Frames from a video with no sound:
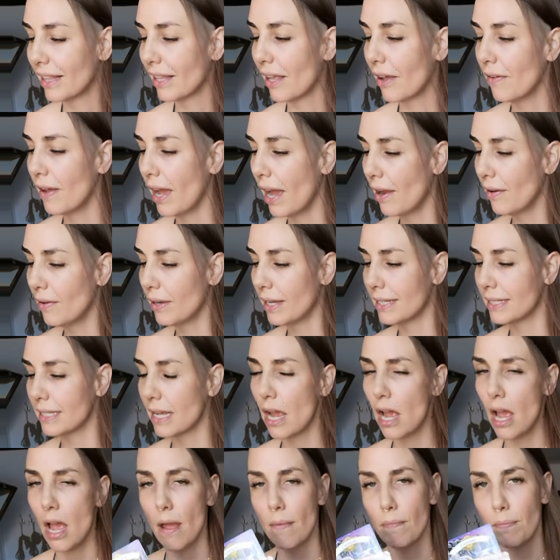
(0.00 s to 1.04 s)
I love how it's
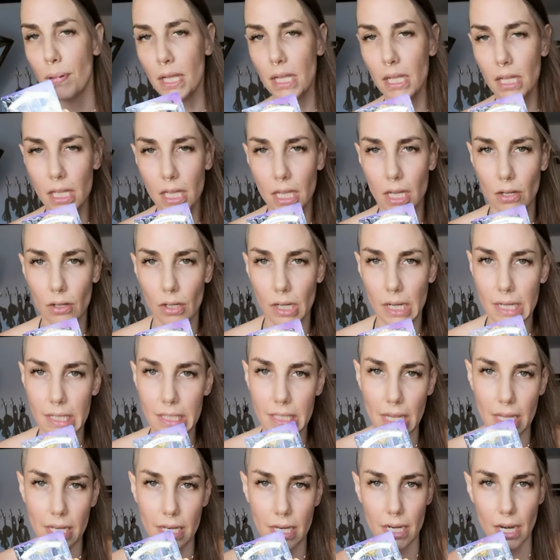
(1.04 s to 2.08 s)
be curious,
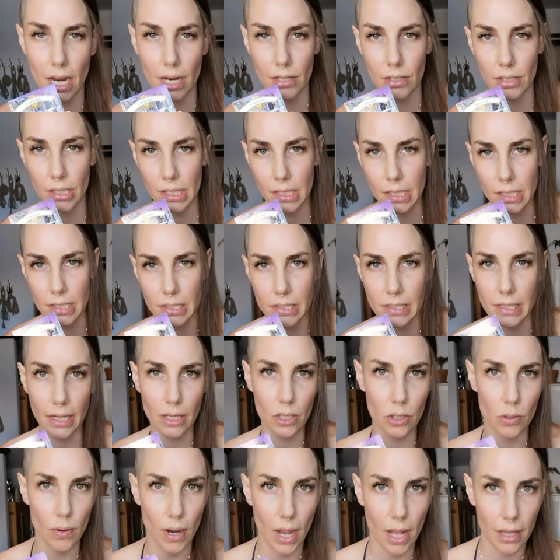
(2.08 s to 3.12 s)
and then underneath is
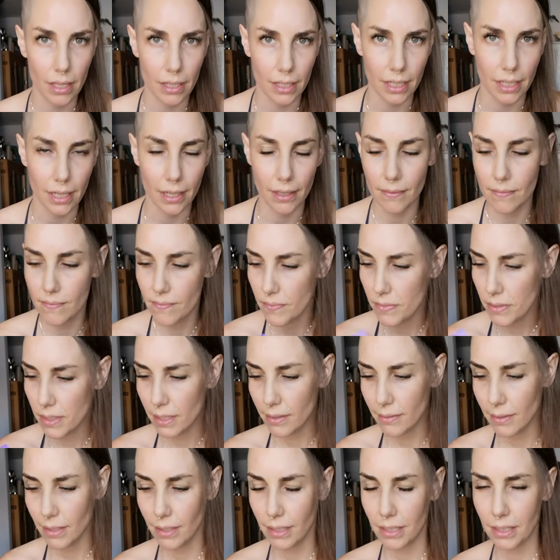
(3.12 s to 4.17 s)
sexuality.
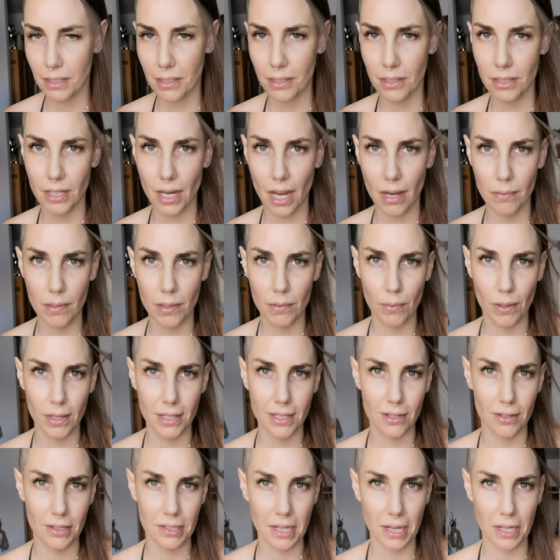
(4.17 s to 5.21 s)
it's a good time to
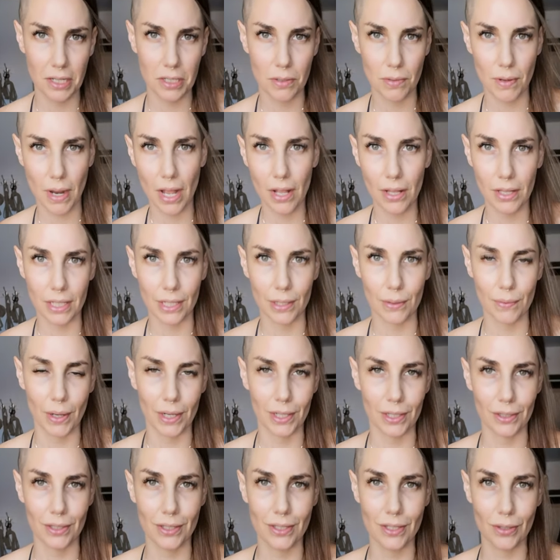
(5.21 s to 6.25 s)
embrace your sexuality while
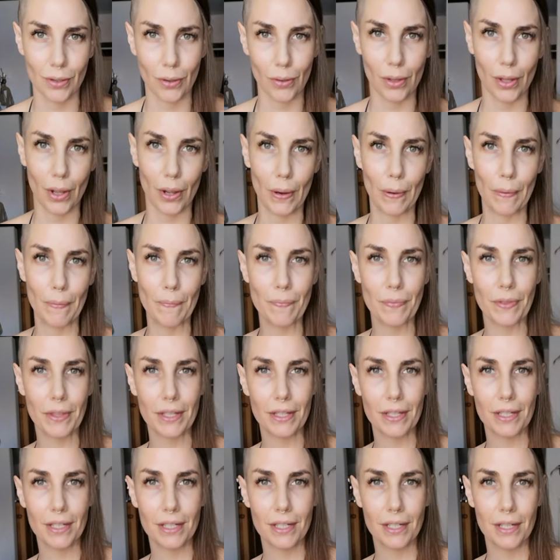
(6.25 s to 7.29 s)
you're solo.
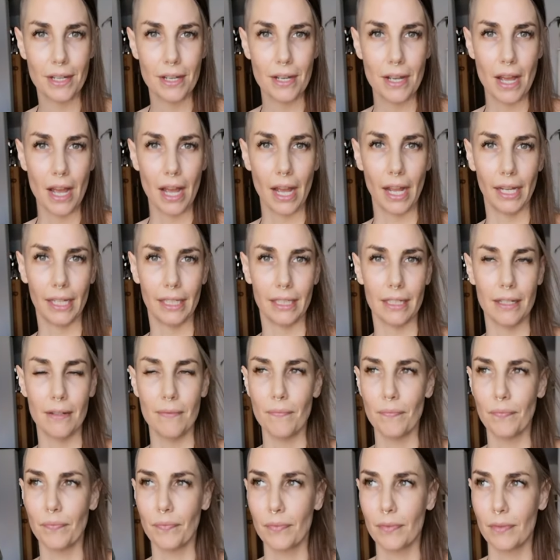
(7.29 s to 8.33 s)
I mean,
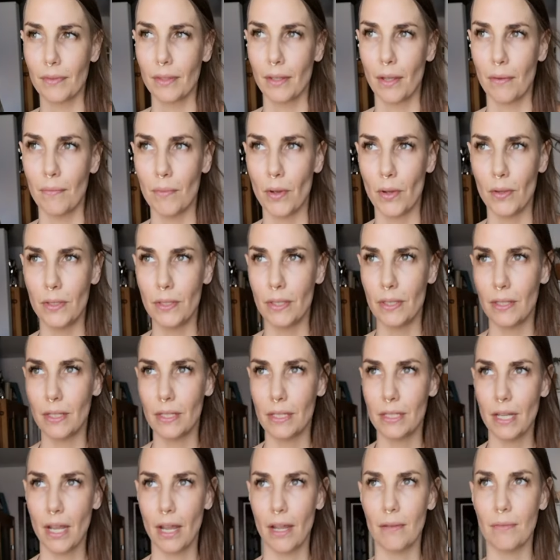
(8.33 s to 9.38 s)
most of
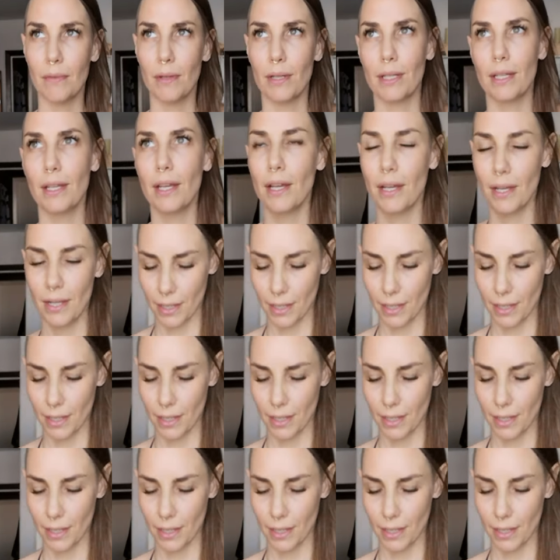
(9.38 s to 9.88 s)
the time, like